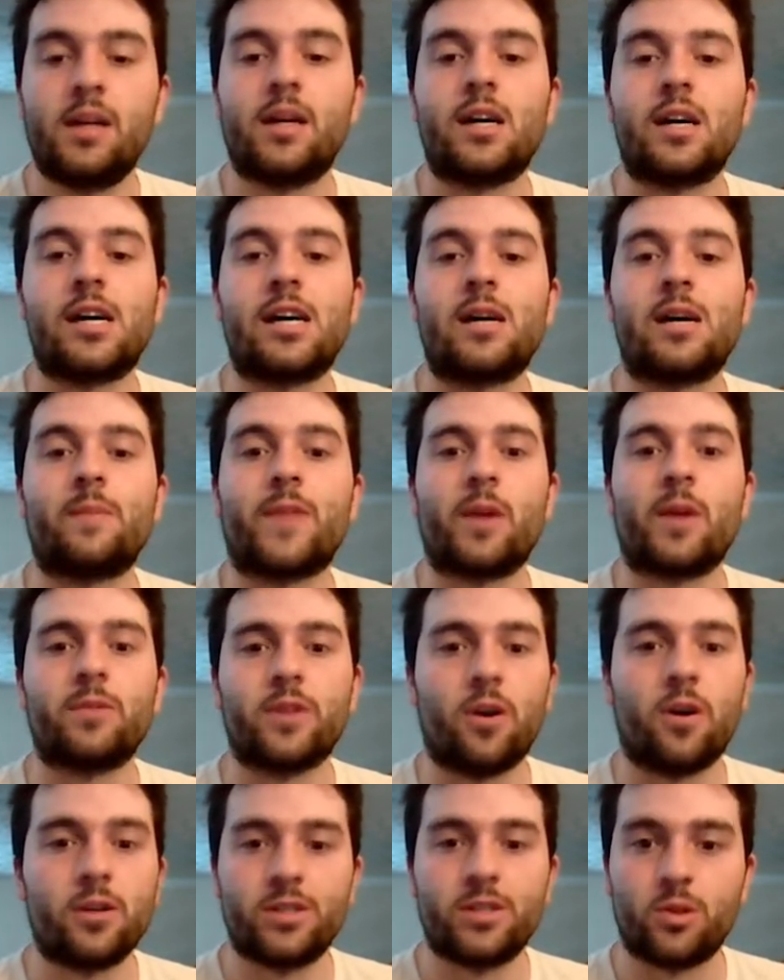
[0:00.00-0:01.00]
That was
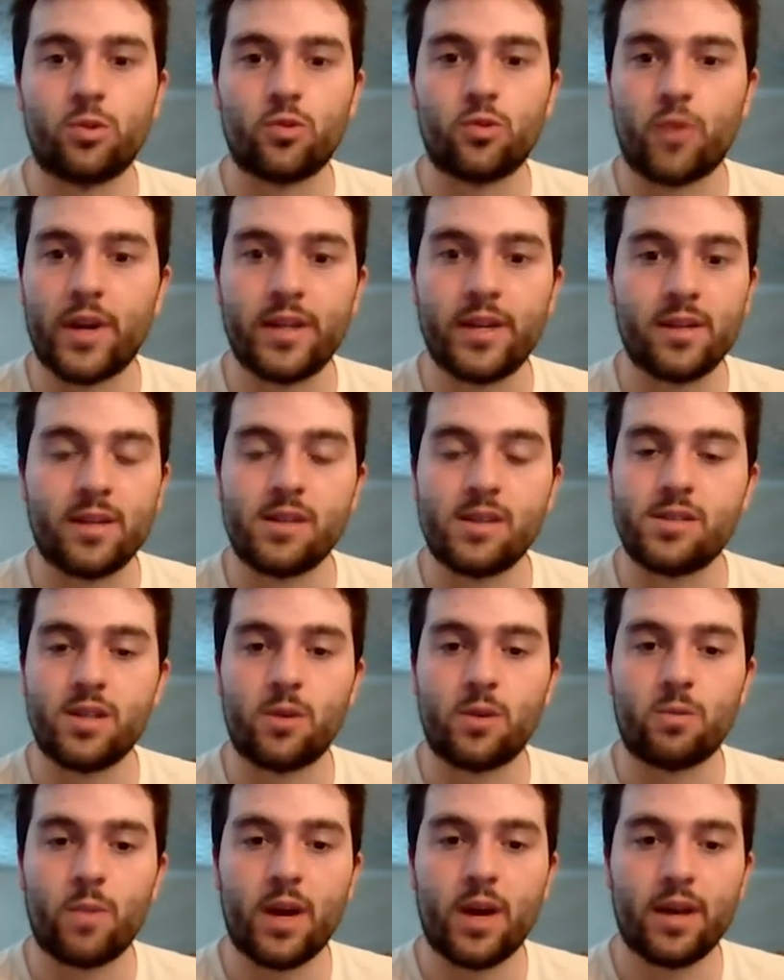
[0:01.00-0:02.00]
also great in its
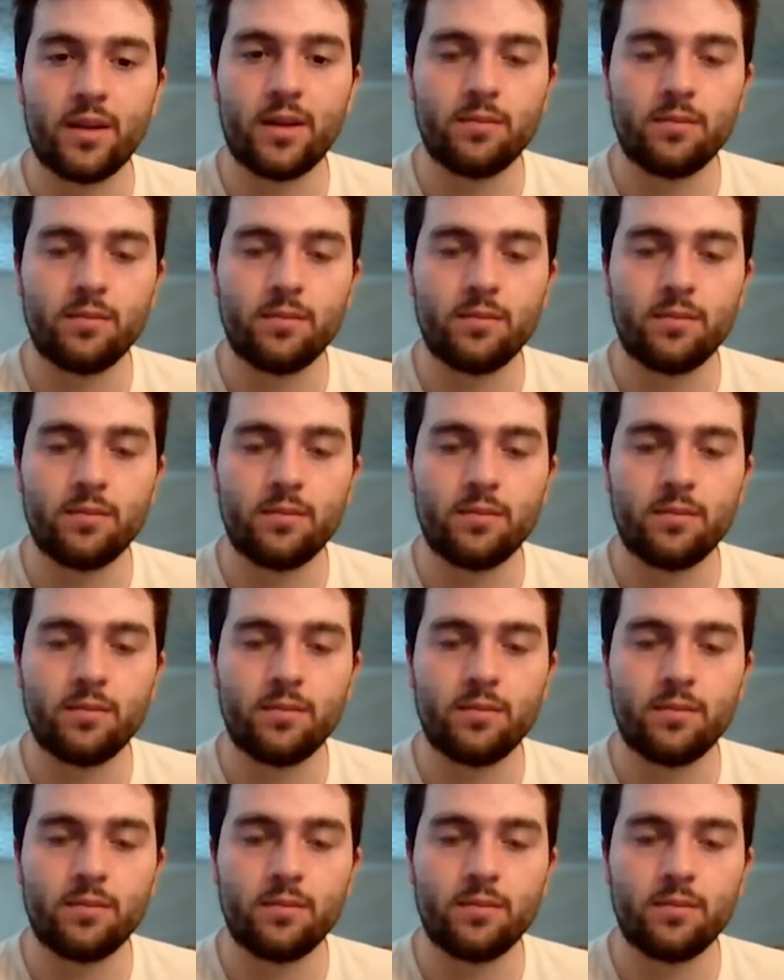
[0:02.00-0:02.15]
own way.